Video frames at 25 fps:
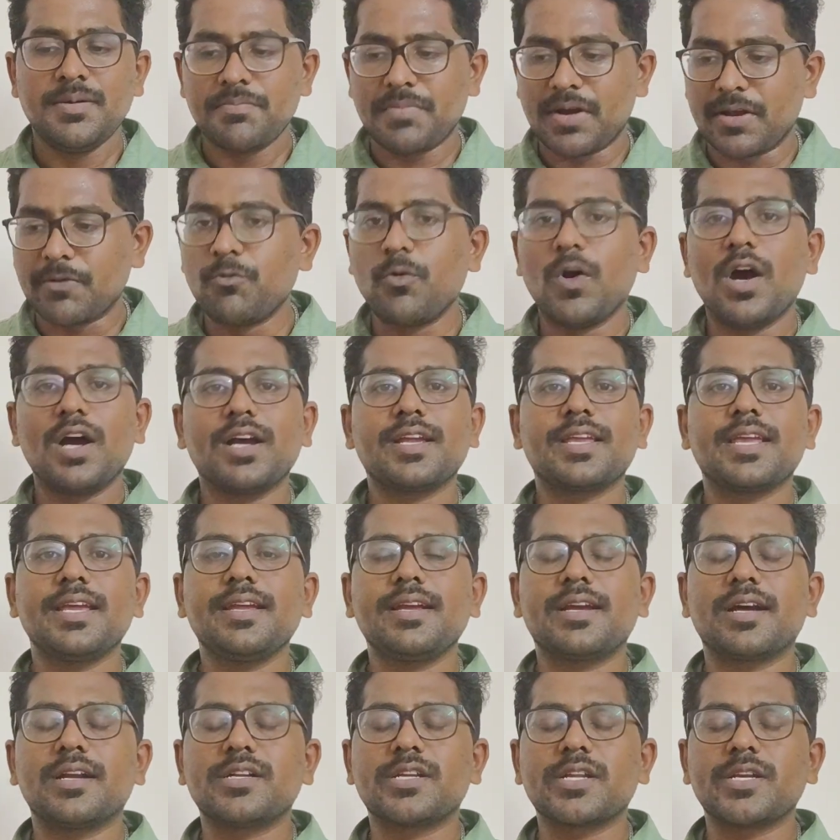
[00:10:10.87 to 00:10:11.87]
By
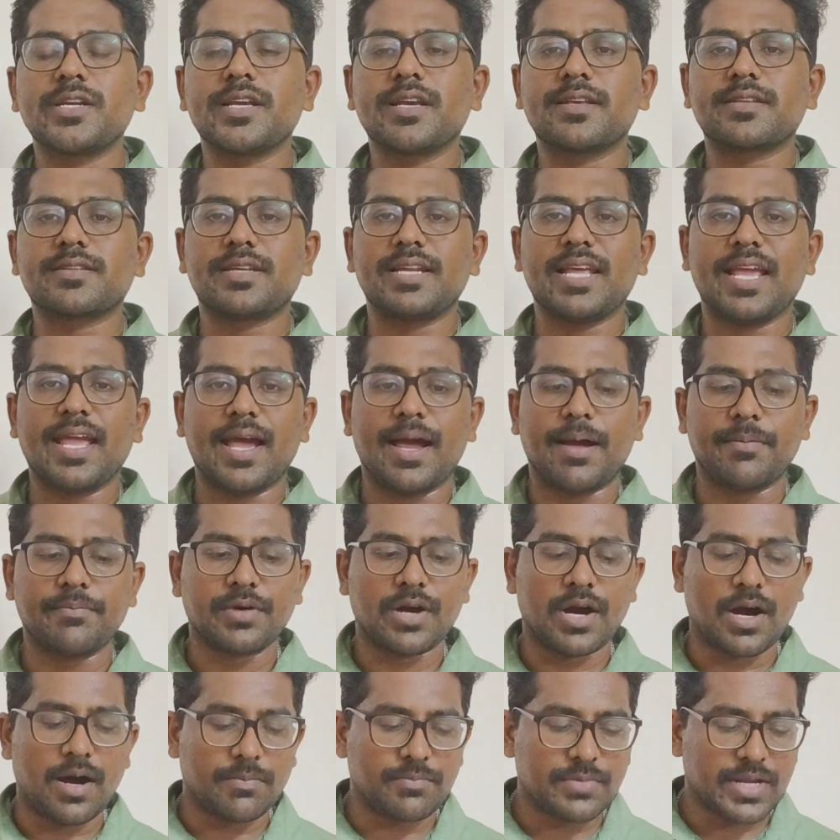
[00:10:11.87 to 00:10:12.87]
working continuously, I'm
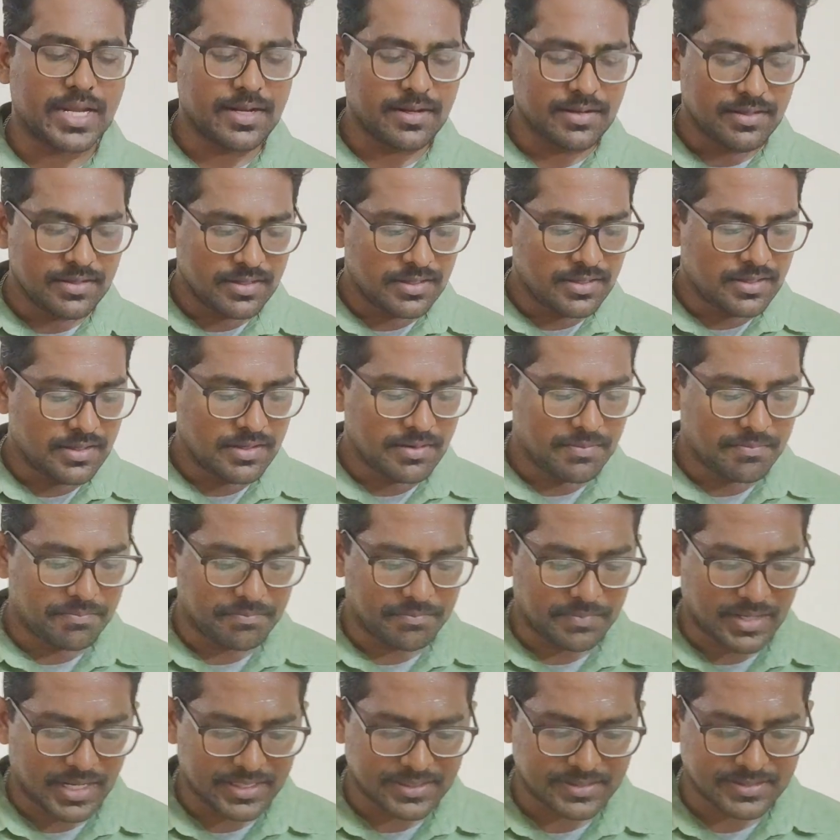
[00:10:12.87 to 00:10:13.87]
harming
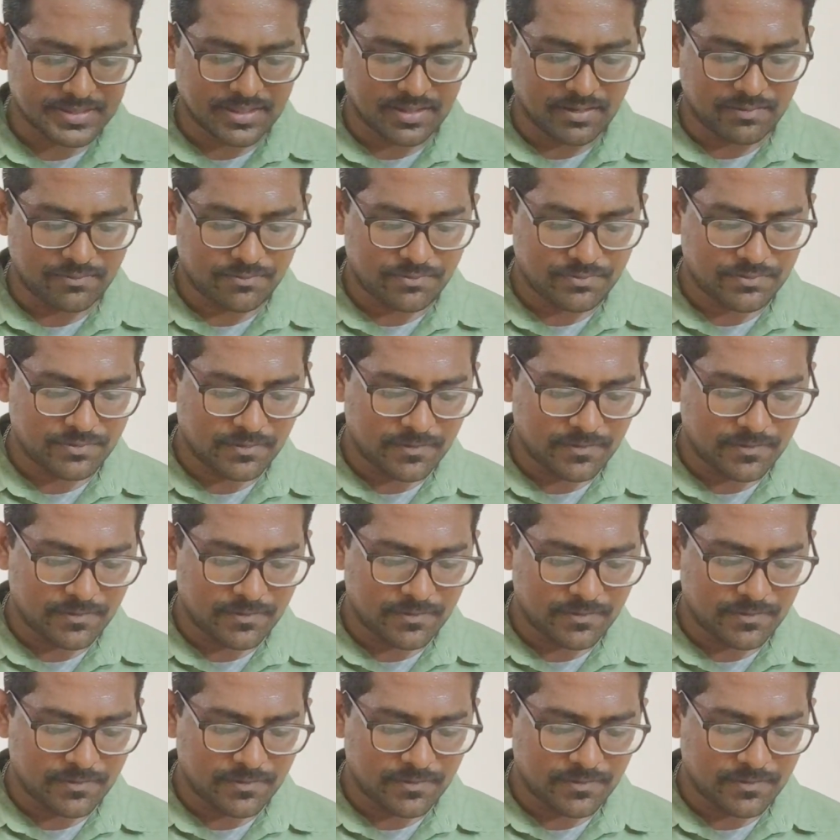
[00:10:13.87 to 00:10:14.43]
myself.